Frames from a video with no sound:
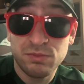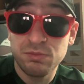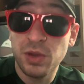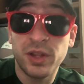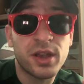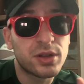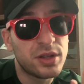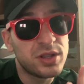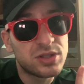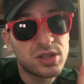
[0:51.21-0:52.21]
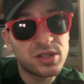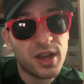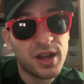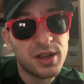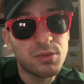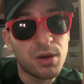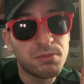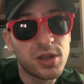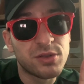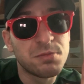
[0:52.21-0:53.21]
But luckily, Cincinnati won't
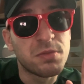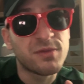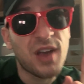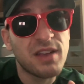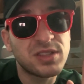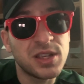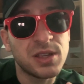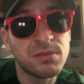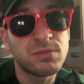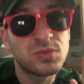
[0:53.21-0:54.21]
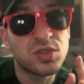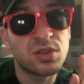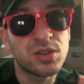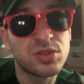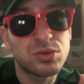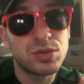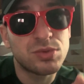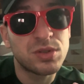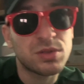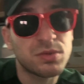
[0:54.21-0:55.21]
be a group of five team starting in
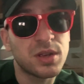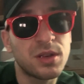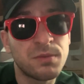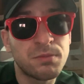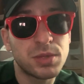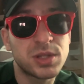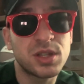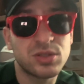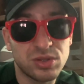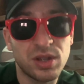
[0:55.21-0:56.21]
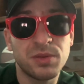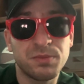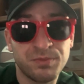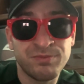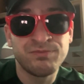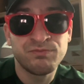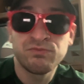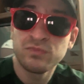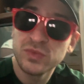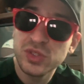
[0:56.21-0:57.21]
2023, potentially.
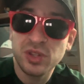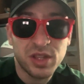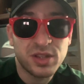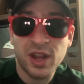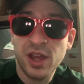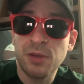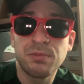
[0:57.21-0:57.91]
So that's going to help.